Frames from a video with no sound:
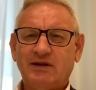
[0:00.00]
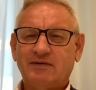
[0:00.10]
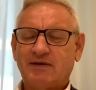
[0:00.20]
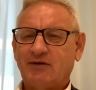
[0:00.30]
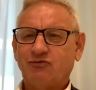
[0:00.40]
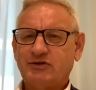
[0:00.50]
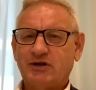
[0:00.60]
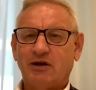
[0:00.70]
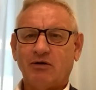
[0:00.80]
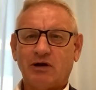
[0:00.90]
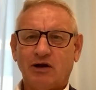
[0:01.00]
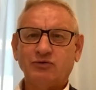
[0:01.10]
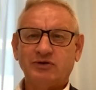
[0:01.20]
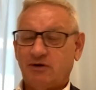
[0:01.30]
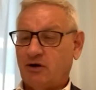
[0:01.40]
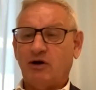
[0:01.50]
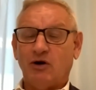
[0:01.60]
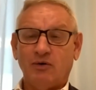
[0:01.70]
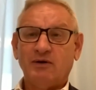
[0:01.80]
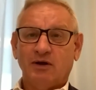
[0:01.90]
These countries are
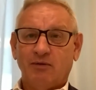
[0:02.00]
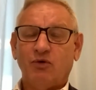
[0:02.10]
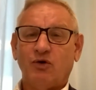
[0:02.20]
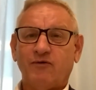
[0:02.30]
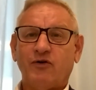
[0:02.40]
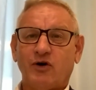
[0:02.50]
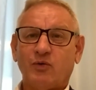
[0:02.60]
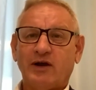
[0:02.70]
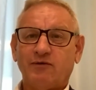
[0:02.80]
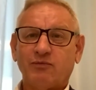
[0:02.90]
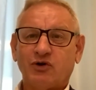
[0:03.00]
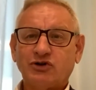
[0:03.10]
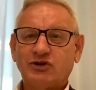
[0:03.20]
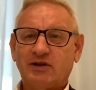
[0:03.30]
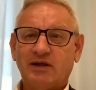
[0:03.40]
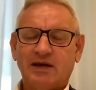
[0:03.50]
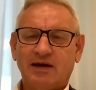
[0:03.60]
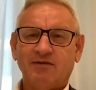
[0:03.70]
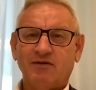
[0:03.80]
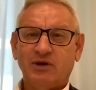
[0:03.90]
now more far away from Russia than they
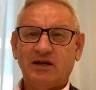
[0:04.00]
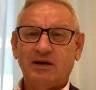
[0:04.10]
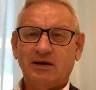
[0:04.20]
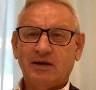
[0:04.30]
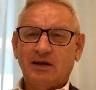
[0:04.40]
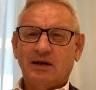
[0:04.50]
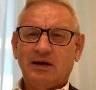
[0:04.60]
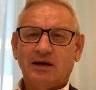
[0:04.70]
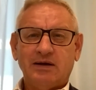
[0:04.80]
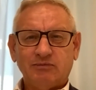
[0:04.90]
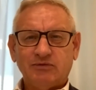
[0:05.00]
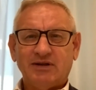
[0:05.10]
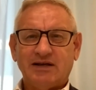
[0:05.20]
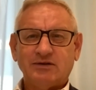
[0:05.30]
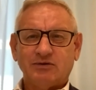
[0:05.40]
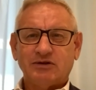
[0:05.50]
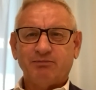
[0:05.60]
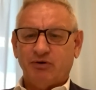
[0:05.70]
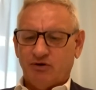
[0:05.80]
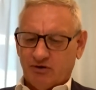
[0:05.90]
ever been. So that's also
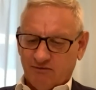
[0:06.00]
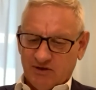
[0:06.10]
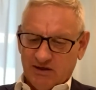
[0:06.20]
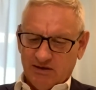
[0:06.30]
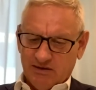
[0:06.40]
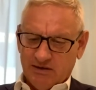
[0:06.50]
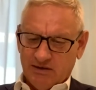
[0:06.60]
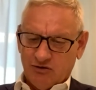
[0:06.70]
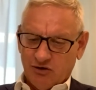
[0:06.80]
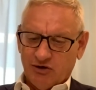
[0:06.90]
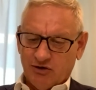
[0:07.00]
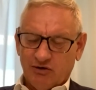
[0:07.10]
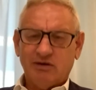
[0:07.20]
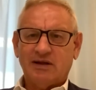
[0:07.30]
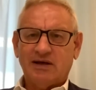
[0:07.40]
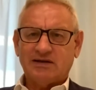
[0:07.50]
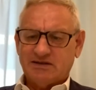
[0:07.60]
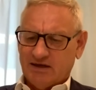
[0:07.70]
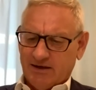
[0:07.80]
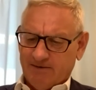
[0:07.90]
part of the deterrent that
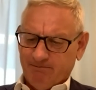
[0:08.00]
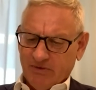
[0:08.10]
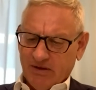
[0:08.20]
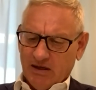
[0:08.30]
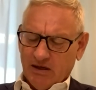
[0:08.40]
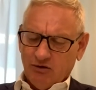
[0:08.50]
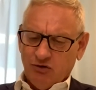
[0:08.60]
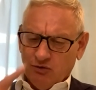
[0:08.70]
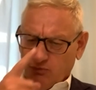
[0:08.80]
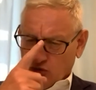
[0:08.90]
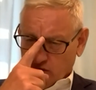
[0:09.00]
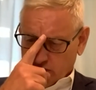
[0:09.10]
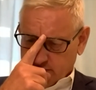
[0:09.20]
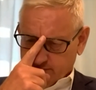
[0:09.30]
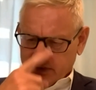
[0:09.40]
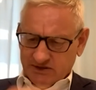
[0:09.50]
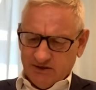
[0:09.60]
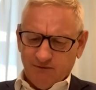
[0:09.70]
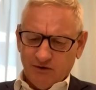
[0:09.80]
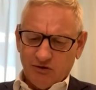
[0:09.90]
is there. Two more
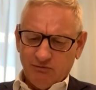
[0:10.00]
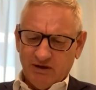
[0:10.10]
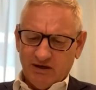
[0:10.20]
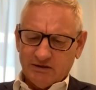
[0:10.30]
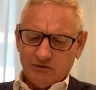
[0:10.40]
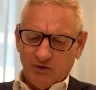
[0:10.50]
specific comments.